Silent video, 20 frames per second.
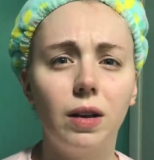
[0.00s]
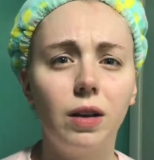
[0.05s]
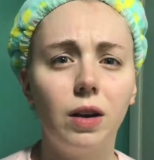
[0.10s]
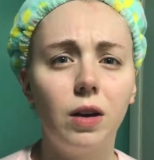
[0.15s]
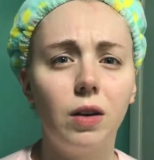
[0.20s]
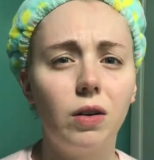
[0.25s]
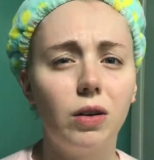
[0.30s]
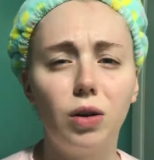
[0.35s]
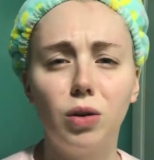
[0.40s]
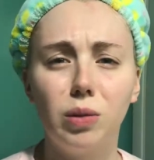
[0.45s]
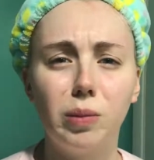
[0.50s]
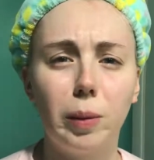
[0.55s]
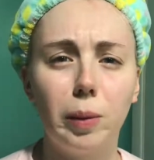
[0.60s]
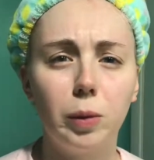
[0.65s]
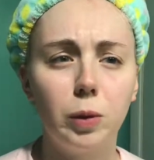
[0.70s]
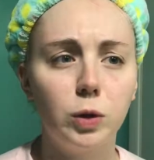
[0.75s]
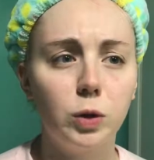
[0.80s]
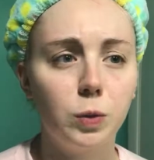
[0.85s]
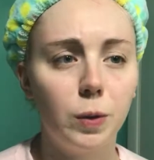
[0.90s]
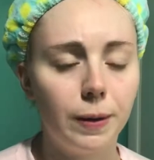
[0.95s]
ago. I don't
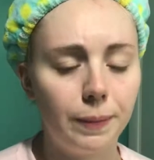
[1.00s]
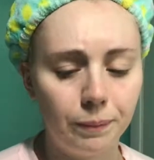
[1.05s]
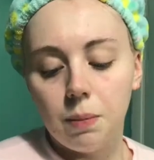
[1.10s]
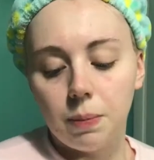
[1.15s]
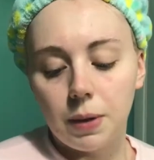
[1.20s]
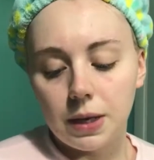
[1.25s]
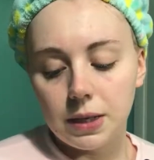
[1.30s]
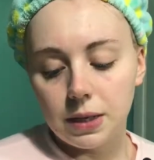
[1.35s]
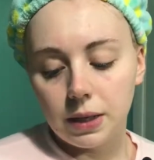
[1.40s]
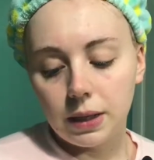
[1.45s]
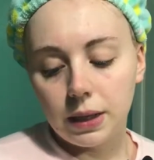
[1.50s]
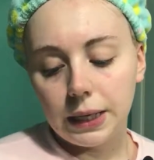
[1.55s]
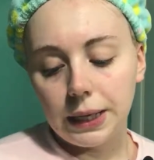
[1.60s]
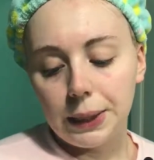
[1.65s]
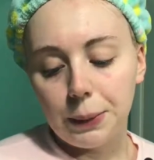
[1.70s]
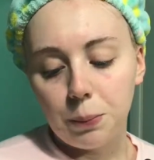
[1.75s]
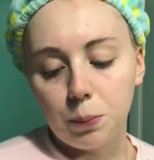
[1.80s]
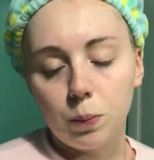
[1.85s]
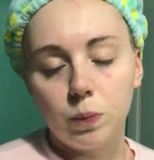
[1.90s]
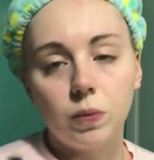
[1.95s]
remember which one.
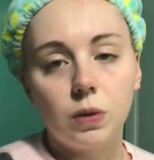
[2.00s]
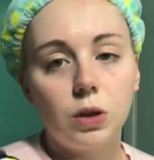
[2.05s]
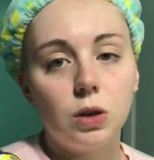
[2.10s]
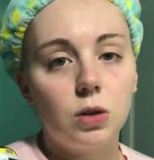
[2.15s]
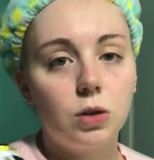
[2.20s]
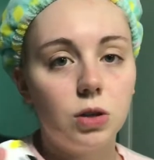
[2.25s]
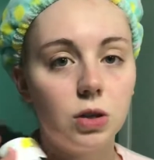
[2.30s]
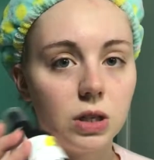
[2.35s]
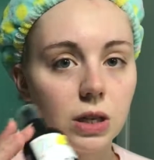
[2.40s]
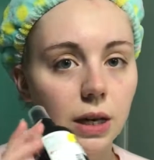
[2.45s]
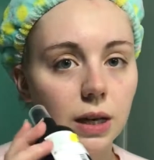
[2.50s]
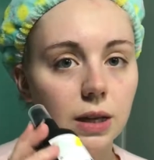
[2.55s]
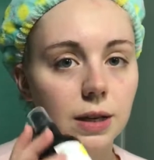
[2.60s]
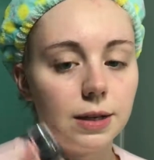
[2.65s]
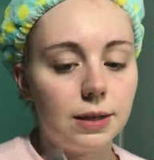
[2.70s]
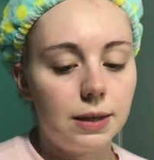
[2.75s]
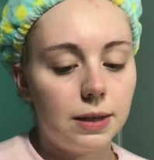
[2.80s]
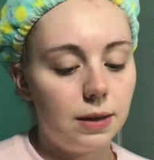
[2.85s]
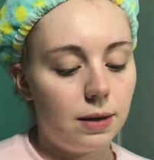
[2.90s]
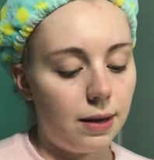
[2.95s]
Basically, you just take
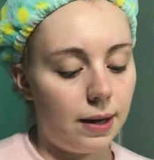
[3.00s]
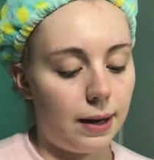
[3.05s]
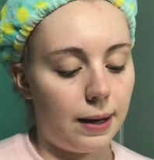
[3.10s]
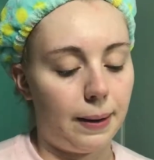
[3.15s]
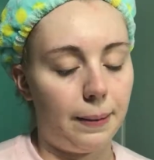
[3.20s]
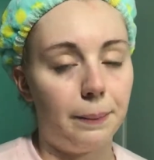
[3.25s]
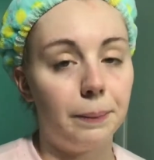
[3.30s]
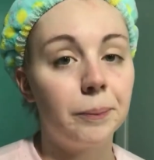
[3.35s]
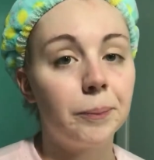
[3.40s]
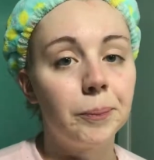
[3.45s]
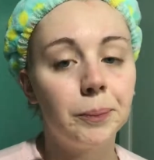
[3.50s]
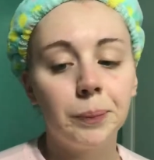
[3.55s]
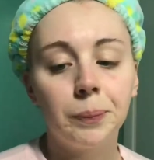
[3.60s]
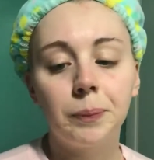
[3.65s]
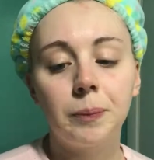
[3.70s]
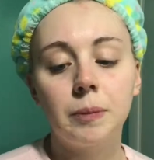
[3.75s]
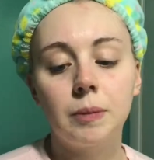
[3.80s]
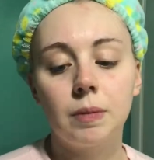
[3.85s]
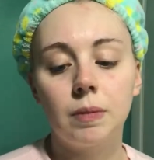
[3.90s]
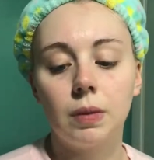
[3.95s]
this little guy
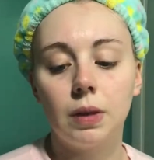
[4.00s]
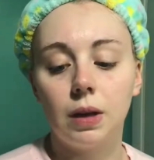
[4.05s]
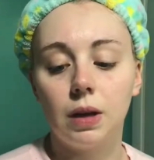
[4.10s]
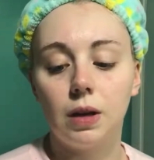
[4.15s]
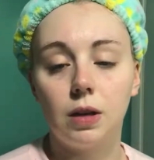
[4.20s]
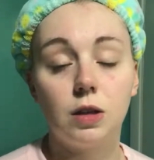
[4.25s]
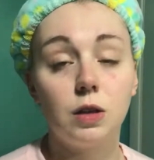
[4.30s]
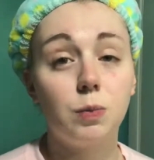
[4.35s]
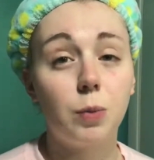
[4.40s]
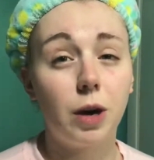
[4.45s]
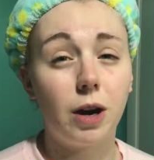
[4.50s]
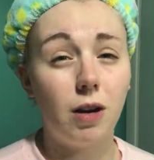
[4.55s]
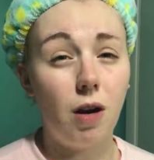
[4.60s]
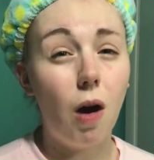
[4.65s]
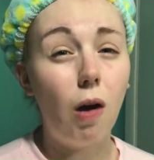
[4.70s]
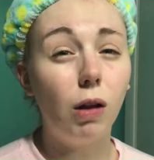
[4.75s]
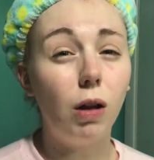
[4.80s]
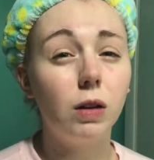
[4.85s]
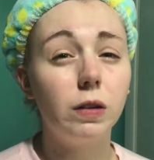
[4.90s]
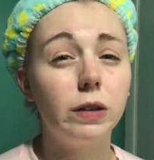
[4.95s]
and spray it
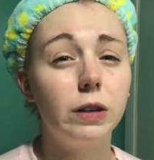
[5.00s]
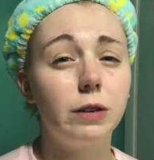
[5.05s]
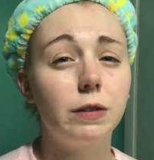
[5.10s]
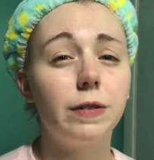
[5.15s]
all over your